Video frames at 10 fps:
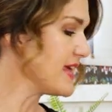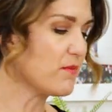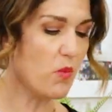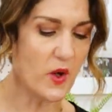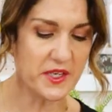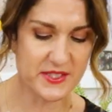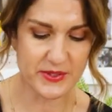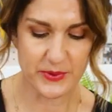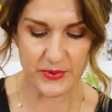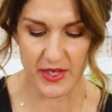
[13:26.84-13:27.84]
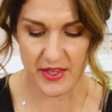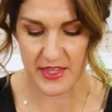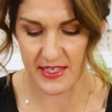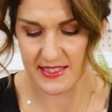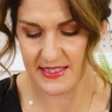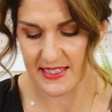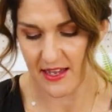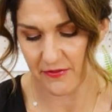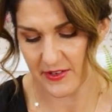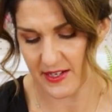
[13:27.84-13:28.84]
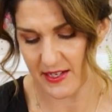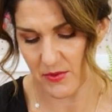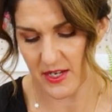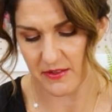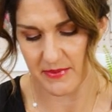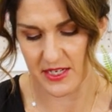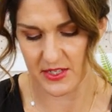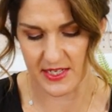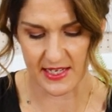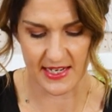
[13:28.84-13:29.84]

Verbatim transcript: then one tool that I think is definitely worth mentioning,